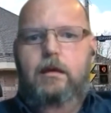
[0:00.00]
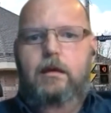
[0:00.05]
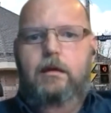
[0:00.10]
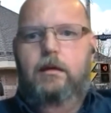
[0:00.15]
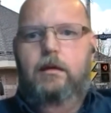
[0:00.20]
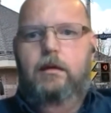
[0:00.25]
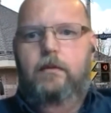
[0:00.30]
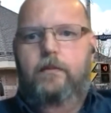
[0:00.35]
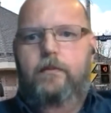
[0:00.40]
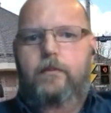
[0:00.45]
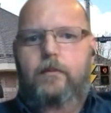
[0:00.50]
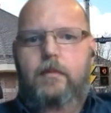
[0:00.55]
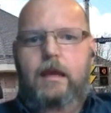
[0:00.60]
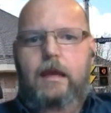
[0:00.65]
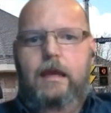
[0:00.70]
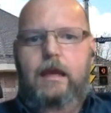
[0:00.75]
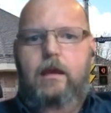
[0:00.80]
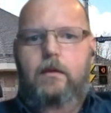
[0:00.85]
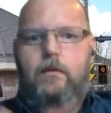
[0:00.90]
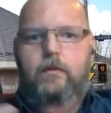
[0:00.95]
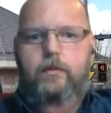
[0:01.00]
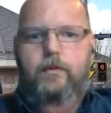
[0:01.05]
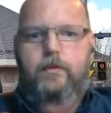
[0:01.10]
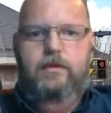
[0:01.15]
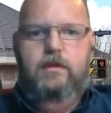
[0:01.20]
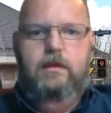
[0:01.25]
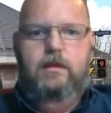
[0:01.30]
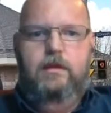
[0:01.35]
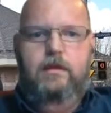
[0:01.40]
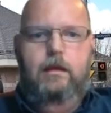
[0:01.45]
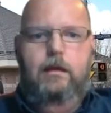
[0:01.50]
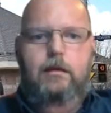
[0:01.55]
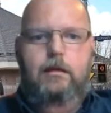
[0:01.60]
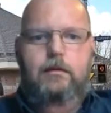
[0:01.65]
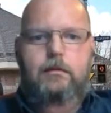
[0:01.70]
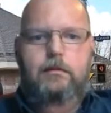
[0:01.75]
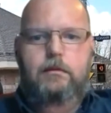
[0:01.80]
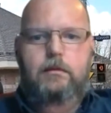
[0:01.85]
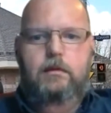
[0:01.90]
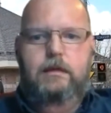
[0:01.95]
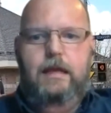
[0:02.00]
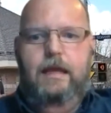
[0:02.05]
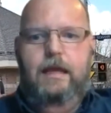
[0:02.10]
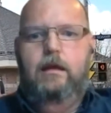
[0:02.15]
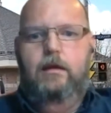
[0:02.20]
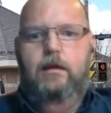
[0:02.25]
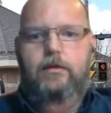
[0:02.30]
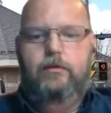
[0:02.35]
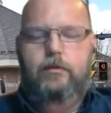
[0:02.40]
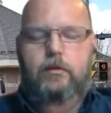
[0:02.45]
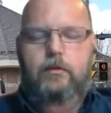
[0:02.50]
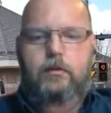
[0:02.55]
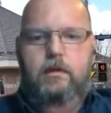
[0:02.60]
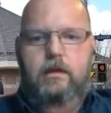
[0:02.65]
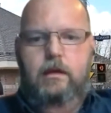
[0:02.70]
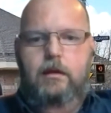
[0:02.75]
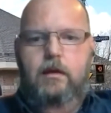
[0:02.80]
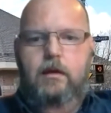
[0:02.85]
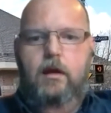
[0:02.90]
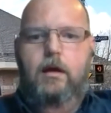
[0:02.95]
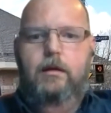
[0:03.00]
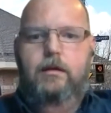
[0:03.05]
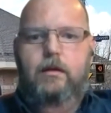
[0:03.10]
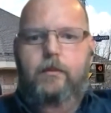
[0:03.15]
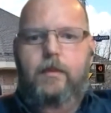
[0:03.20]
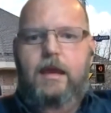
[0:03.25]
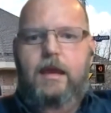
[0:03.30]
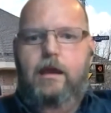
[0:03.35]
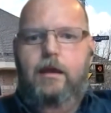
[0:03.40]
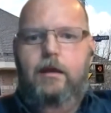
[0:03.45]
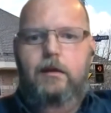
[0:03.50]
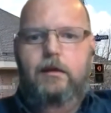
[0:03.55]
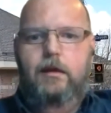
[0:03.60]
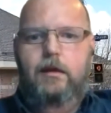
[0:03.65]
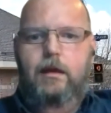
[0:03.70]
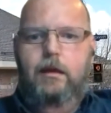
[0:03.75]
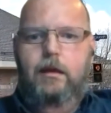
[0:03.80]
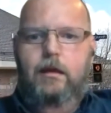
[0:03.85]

And with the data through the on-demand,